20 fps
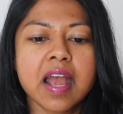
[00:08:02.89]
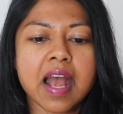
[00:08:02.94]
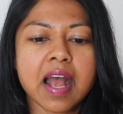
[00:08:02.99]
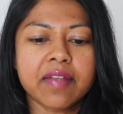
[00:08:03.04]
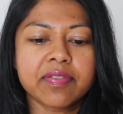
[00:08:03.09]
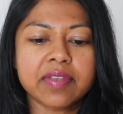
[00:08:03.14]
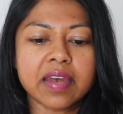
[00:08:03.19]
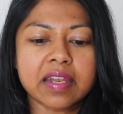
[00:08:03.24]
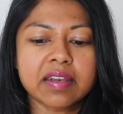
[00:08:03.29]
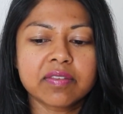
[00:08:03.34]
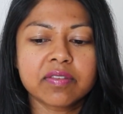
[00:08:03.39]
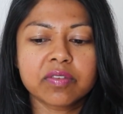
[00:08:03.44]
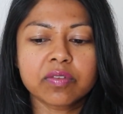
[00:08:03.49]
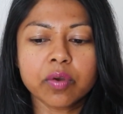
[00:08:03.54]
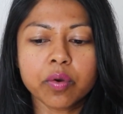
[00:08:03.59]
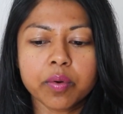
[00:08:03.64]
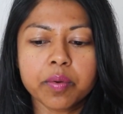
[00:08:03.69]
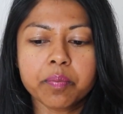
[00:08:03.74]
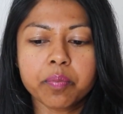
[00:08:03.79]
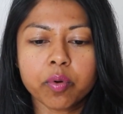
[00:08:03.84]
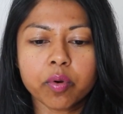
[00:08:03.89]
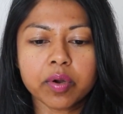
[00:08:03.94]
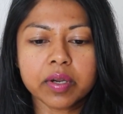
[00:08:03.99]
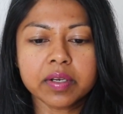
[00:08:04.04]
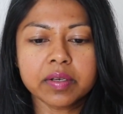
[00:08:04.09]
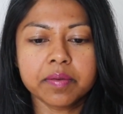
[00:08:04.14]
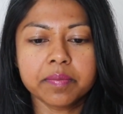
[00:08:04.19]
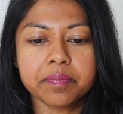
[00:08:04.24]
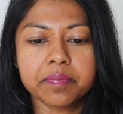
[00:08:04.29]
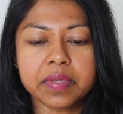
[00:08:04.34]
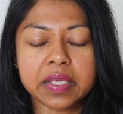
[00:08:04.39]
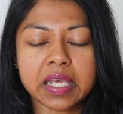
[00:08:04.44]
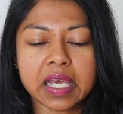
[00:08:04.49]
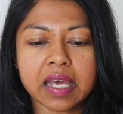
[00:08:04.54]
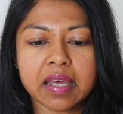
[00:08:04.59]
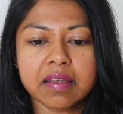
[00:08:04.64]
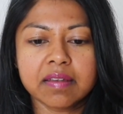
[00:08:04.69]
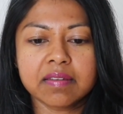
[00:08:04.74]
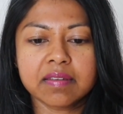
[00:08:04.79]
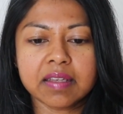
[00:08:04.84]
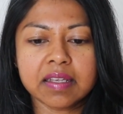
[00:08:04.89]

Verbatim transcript: And that is so important because